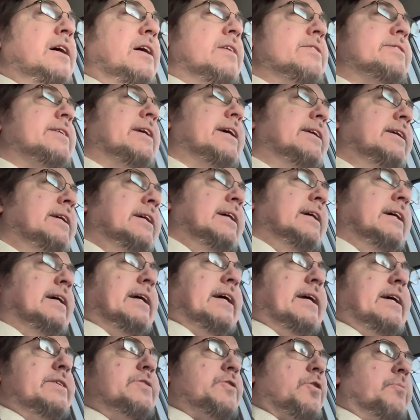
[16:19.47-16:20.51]
I'll say,
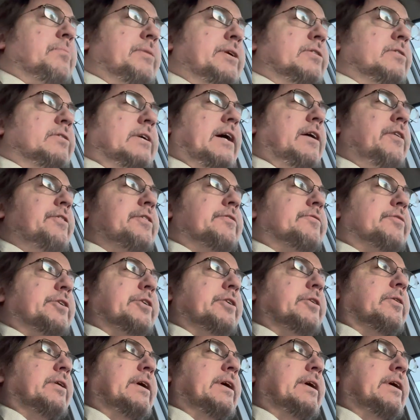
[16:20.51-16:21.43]
is oatmeal healthy for you?